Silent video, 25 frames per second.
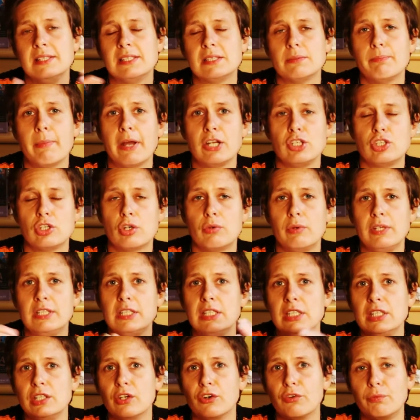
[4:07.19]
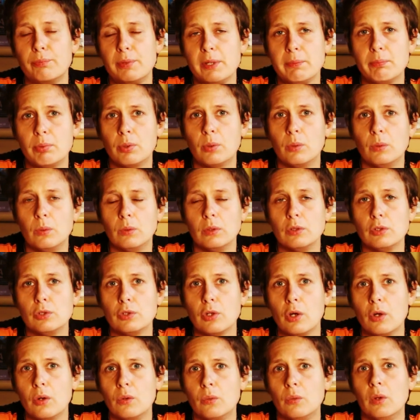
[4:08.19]
least majority of people
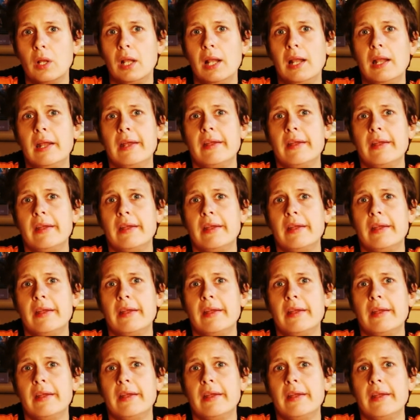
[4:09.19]
know